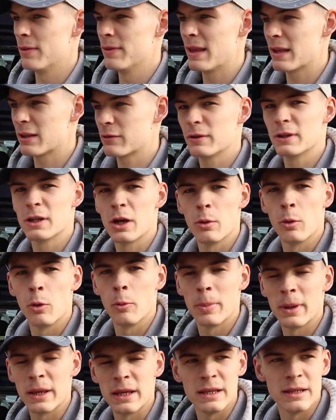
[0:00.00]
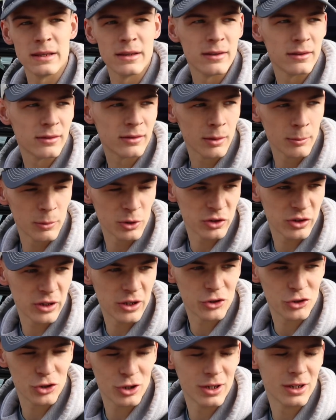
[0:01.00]
Next video will be summer
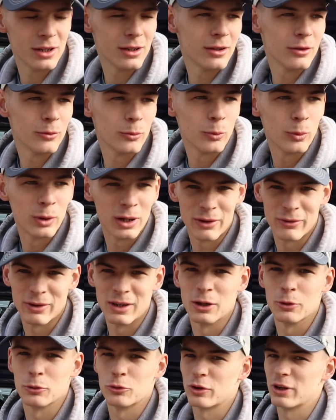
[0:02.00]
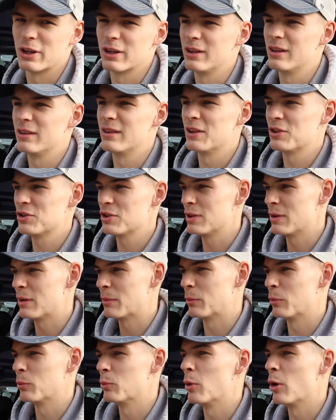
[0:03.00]
session. We'll have a little drink in addition
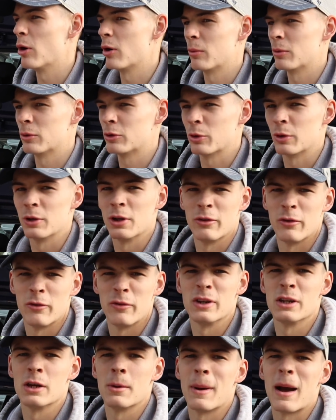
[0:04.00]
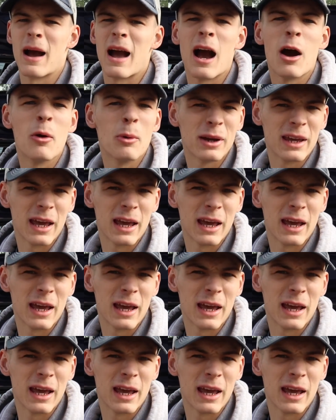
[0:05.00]
and we'll do another video about how we're